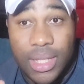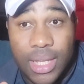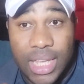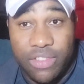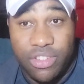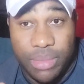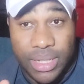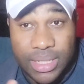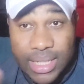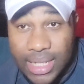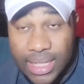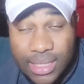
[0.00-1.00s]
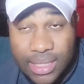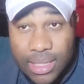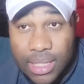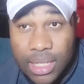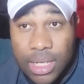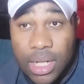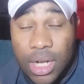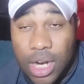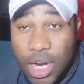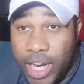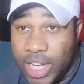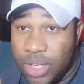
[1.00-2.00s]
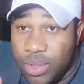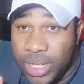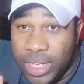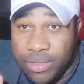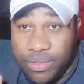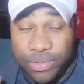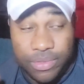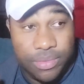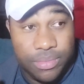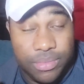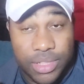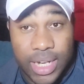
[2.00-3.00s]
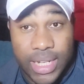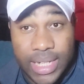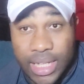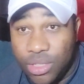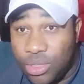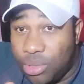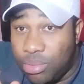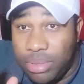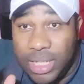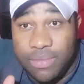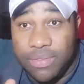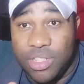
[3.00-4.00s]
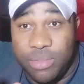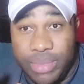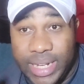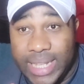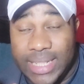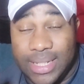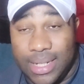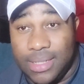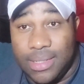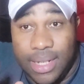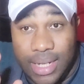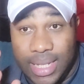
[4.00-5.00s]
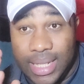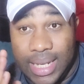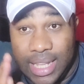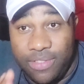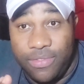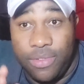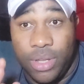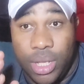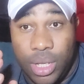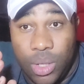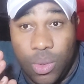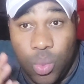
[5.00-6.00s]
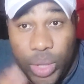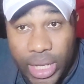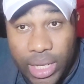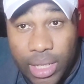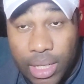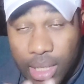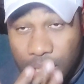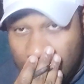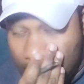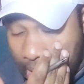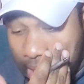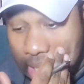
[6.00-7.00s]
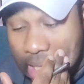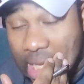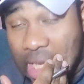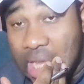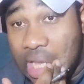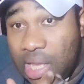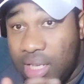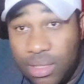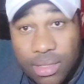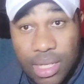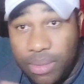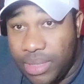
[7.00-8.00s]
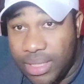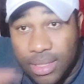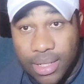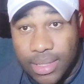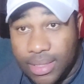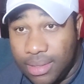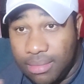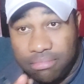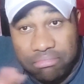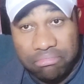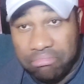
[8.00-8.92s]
Give him a chance. Or you give Garnacho, give someone a chance on that left wing. He should not be starting.